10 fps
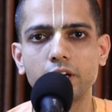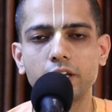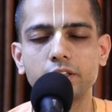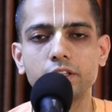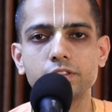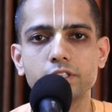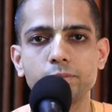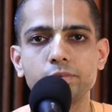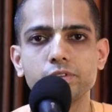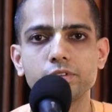And the
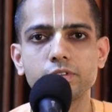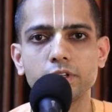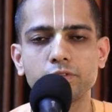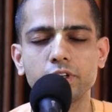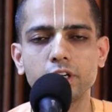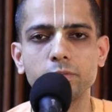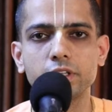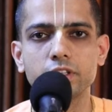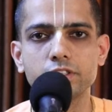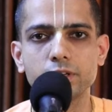steps, the
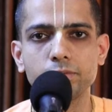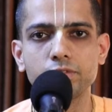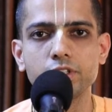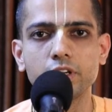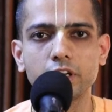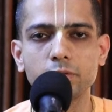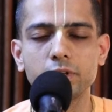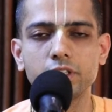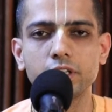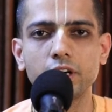fundamental steps which are
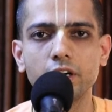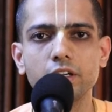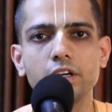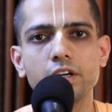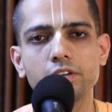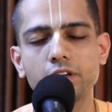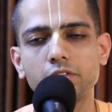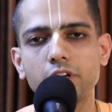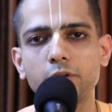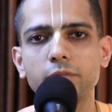recommended are
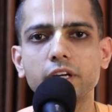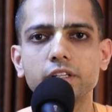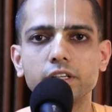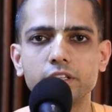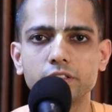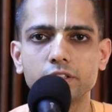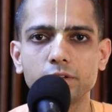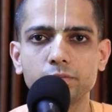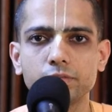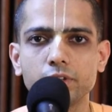Shravanam and
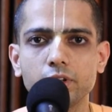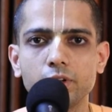Kirtanam.